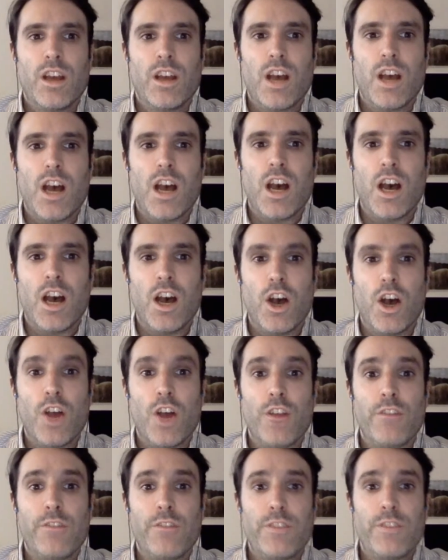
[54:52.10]
Uh, on
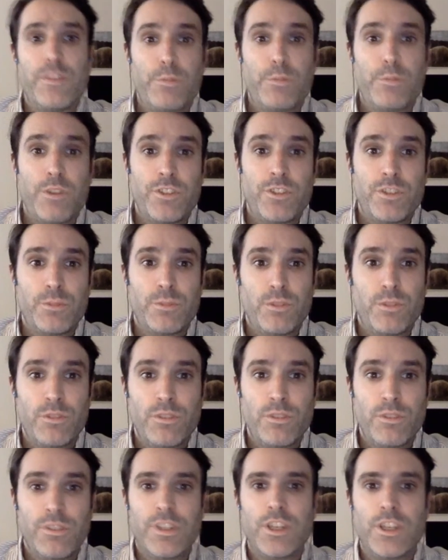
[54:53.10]
the fifth
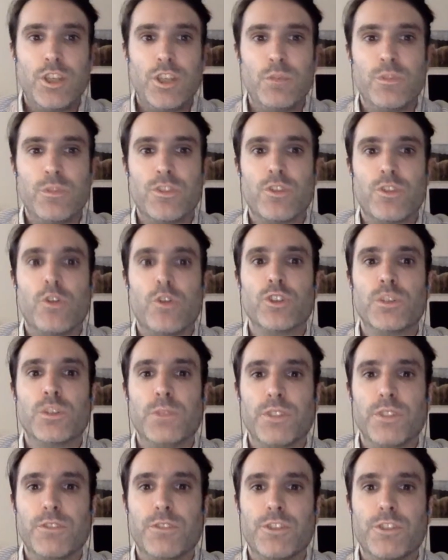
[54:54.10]
principle that humans are
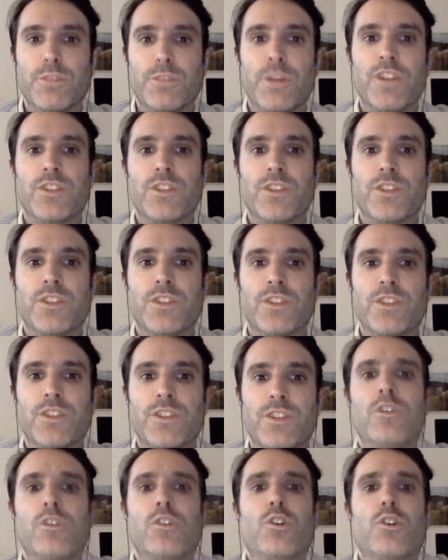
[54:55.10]
ultimately responsible
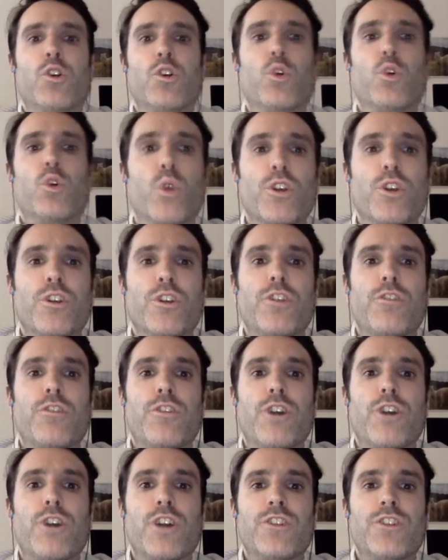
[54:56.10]
what are your
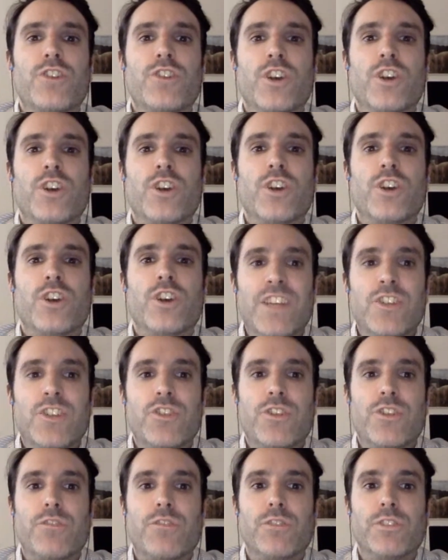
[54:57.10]
thoughts on advanced
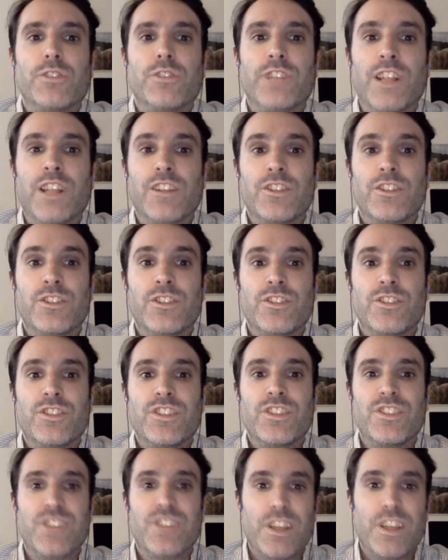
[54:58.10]
general intelligence
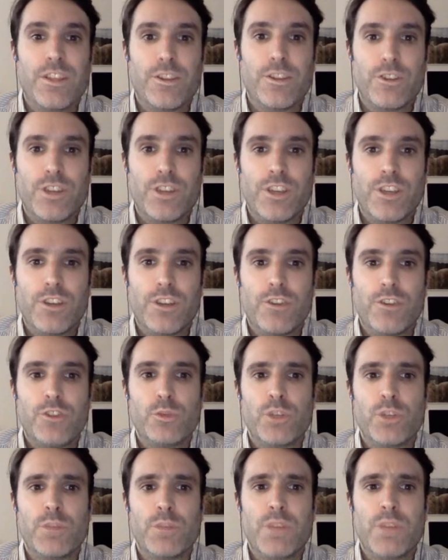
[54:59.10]
in, say, 30 years,
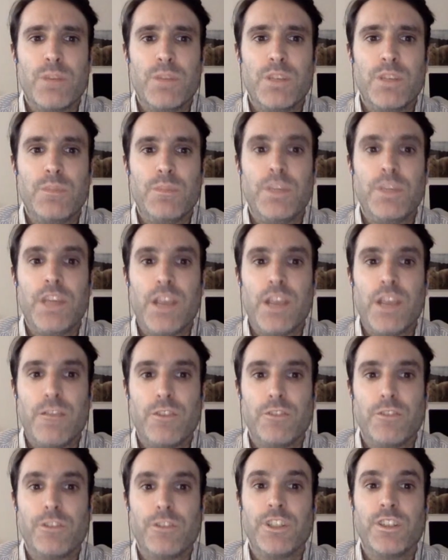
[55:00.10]
which may be
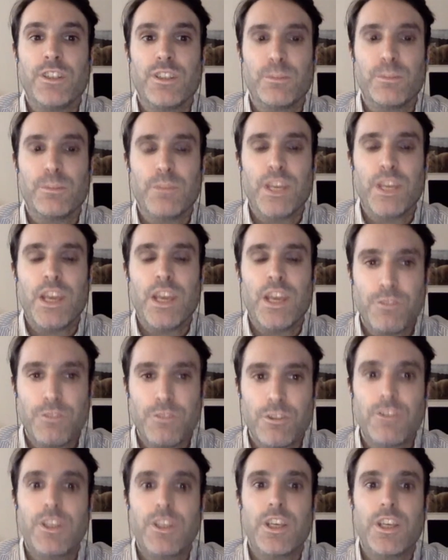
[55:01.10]
behaviorally,
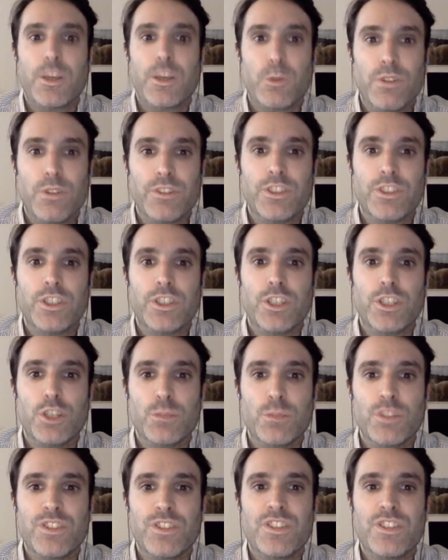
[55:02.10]
behaviorally equivalent to
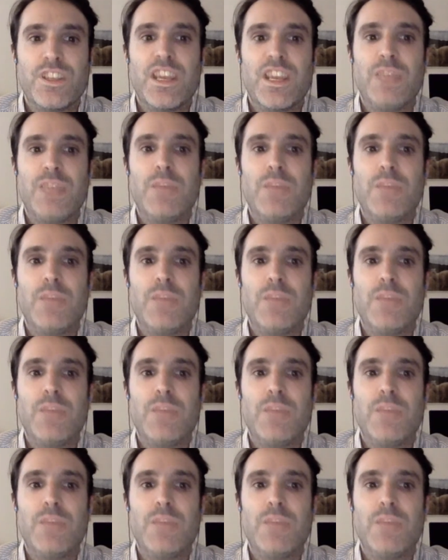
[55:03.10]
humans and